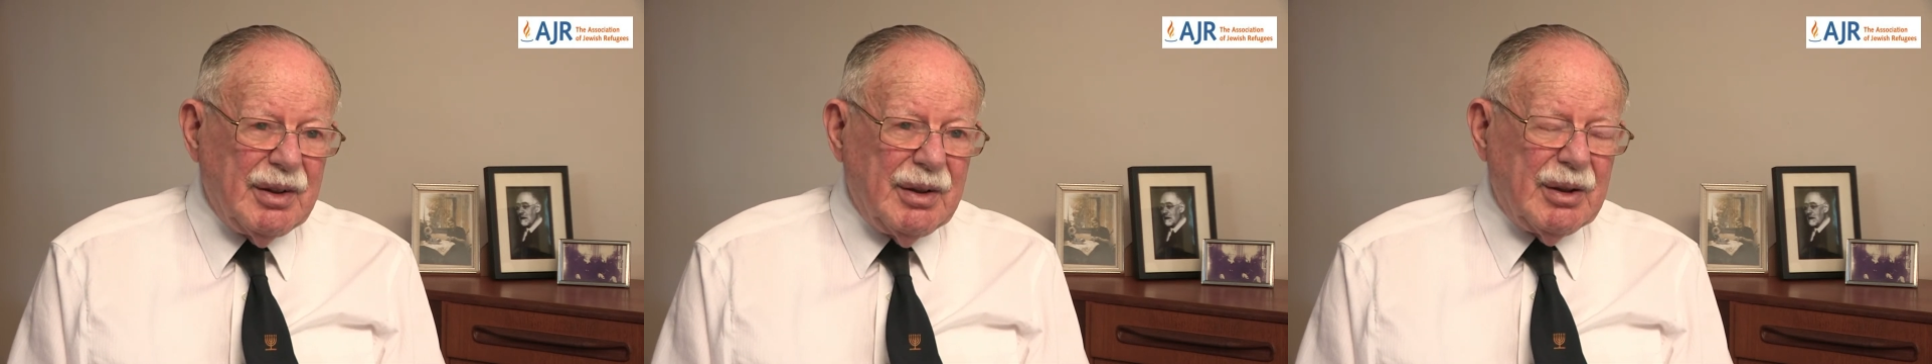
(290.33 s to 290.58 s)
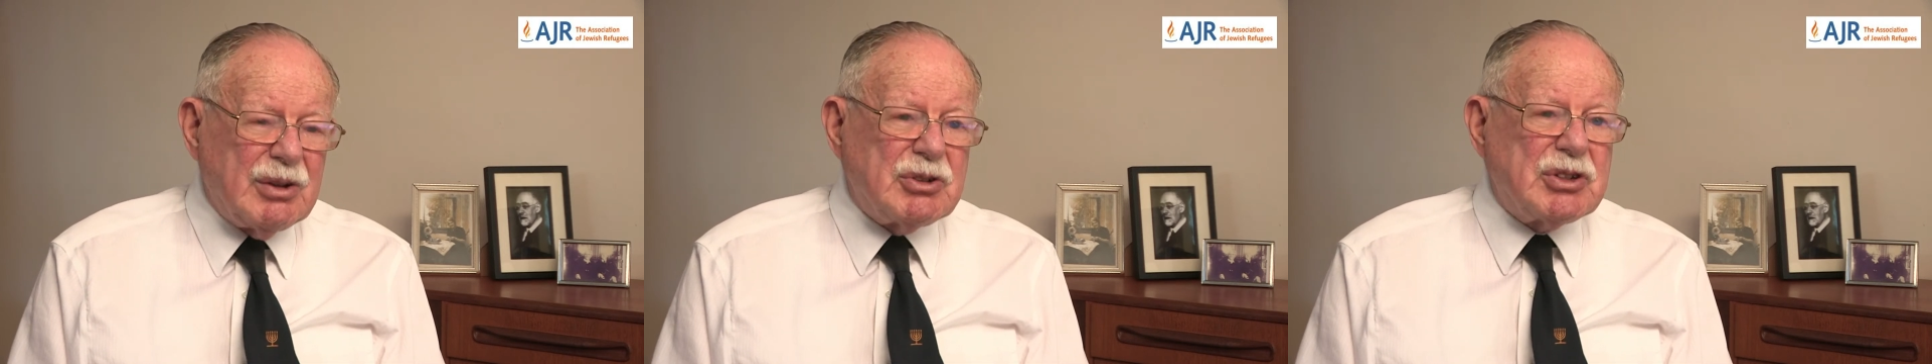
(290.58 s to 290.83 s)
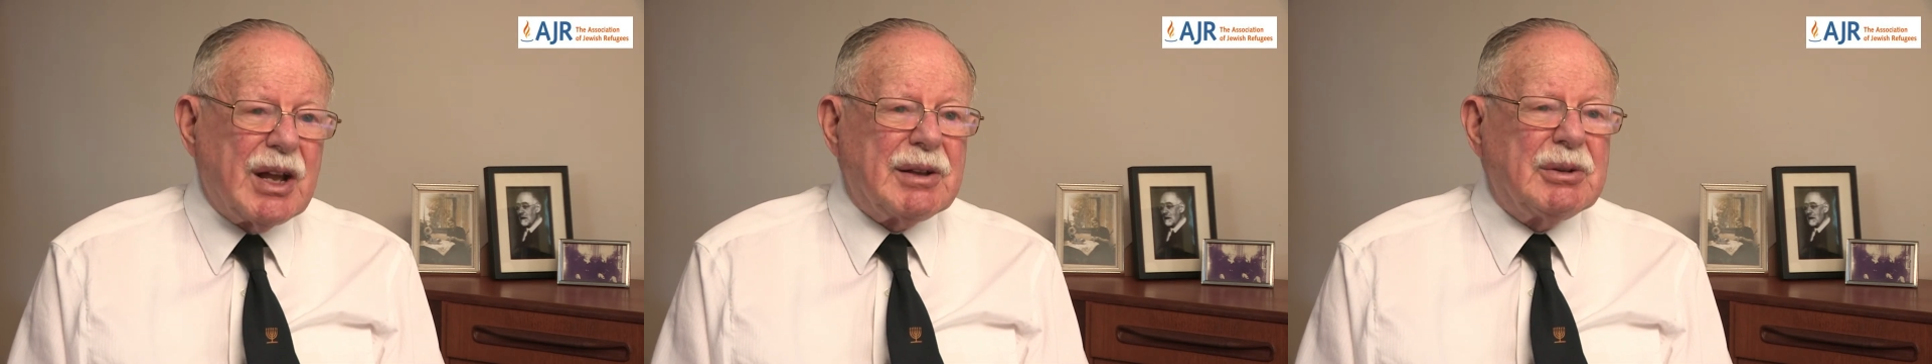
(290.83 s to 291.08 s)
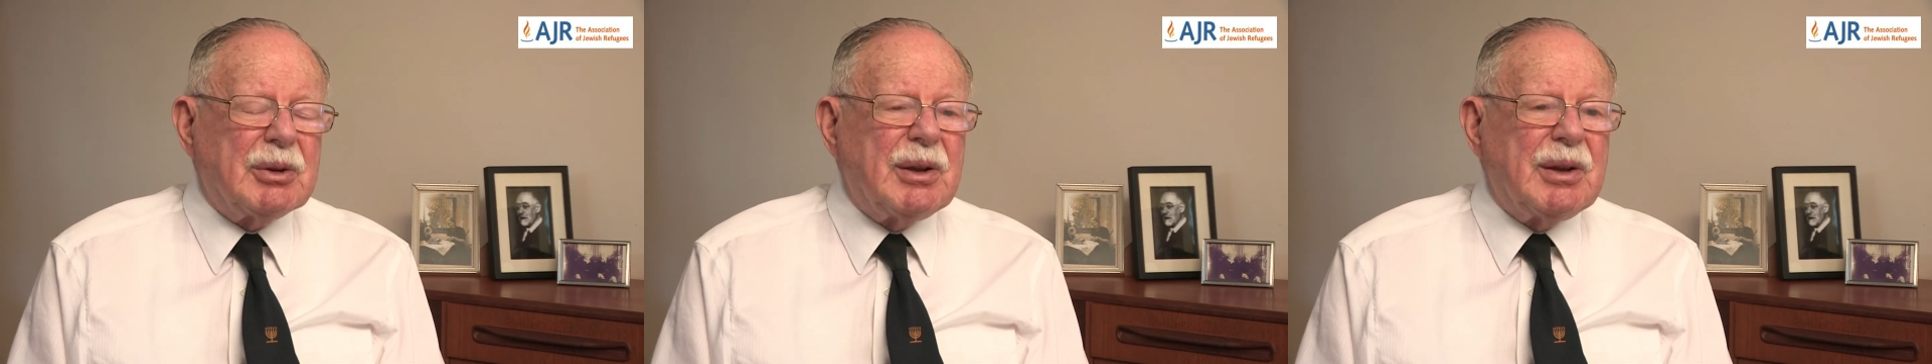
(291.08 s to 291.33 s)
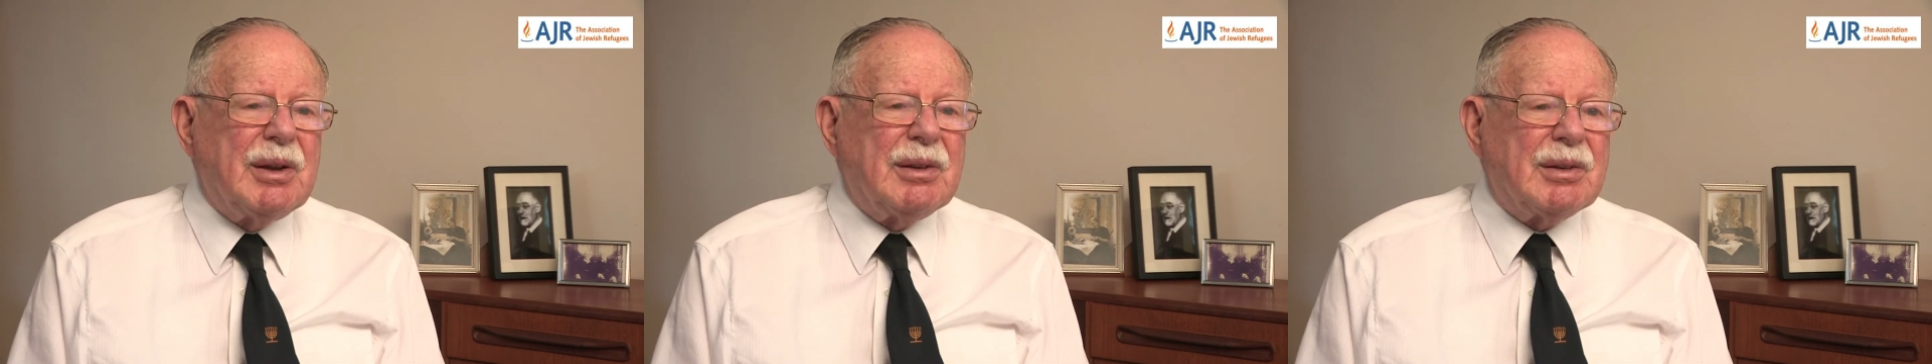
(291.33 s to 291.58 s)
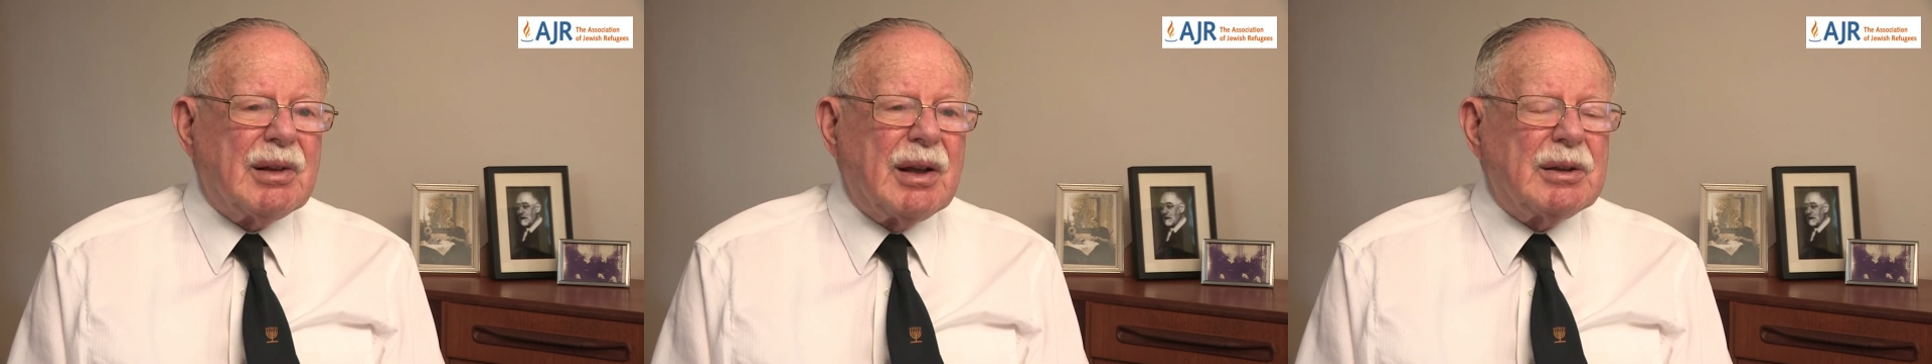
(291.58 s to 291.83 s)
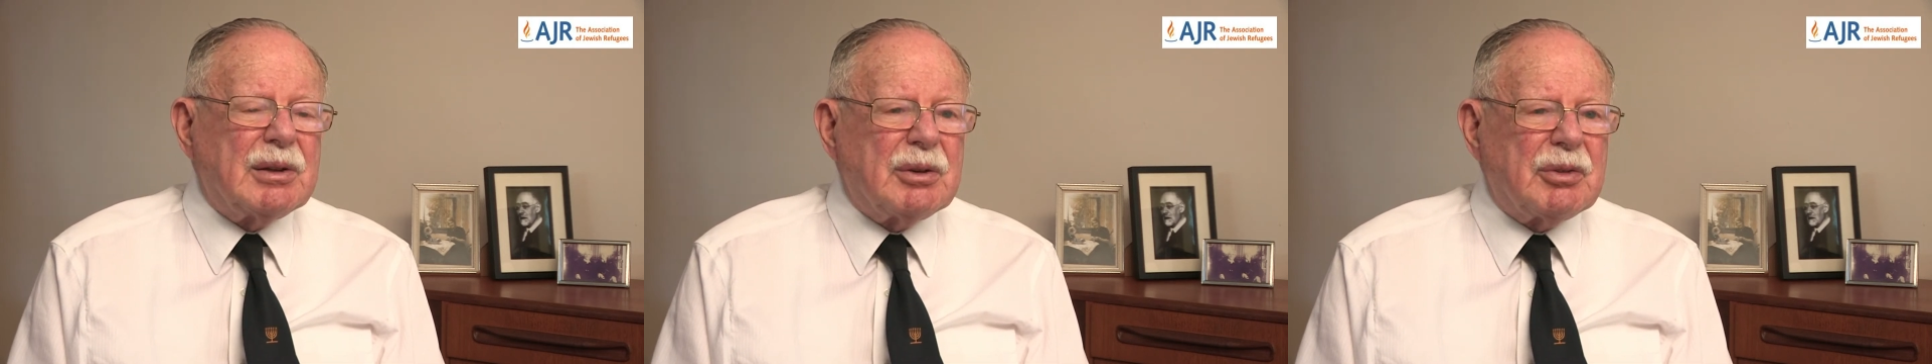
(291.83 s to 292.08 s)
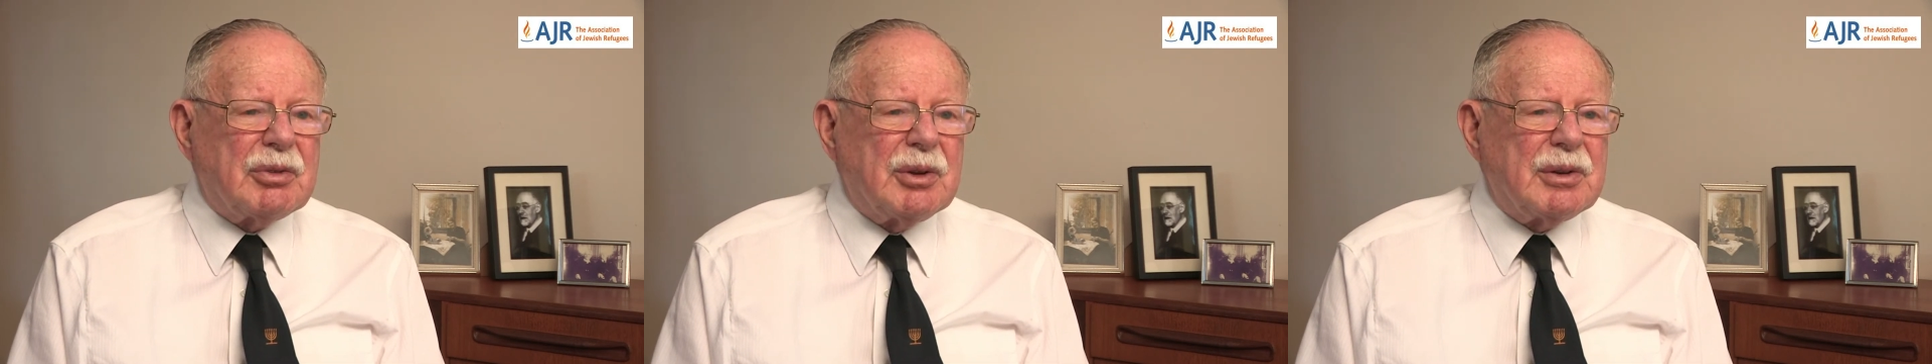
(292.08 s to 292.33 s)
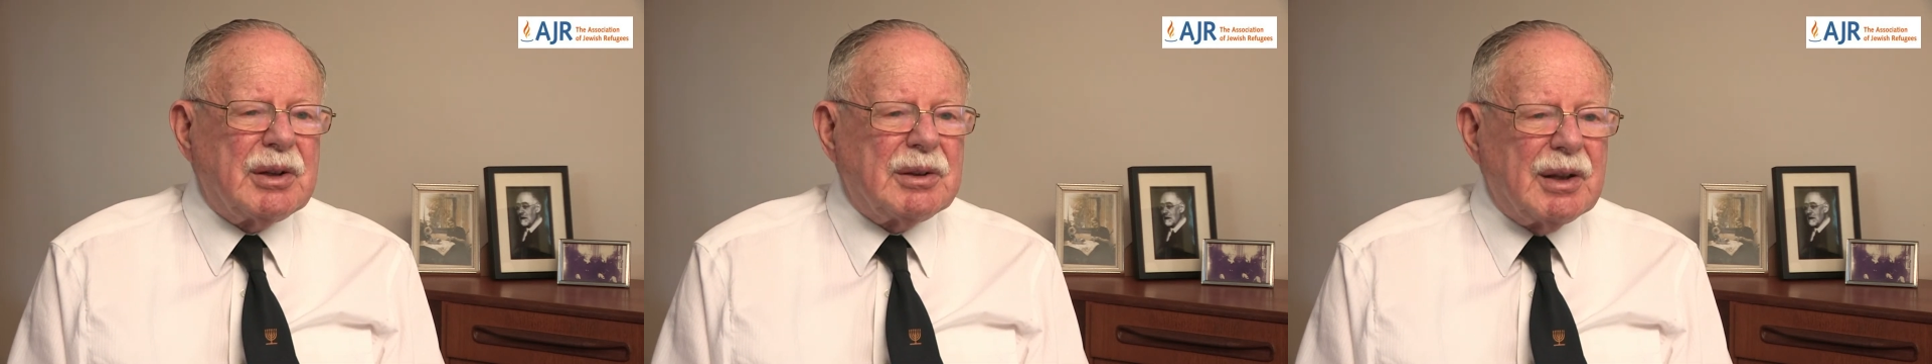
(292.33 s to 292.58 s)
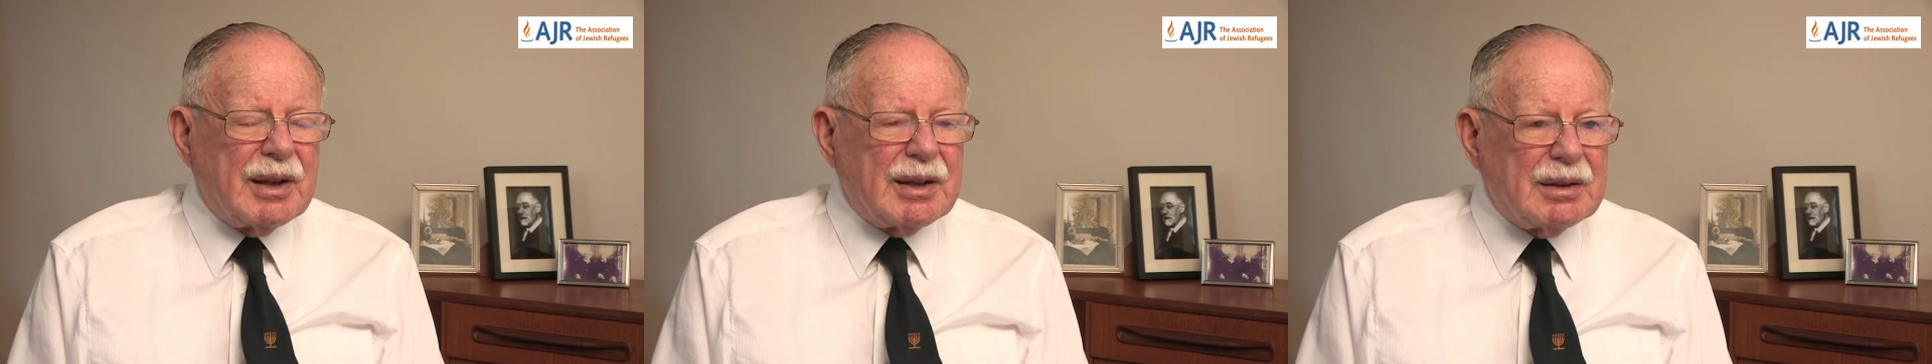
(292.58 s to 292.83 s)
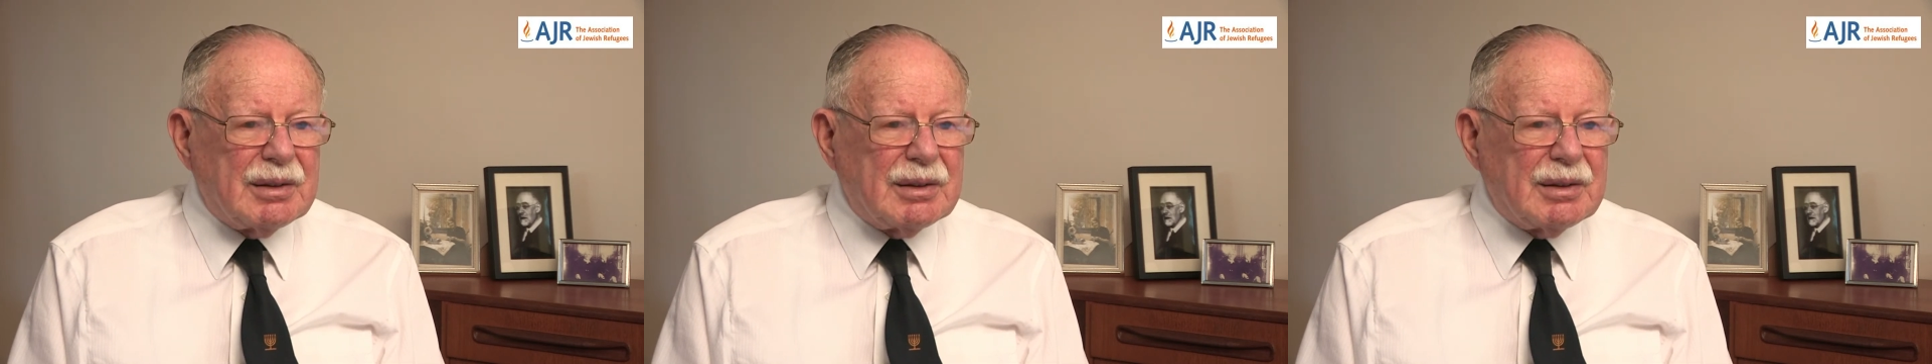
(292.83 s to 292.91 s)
in January 1939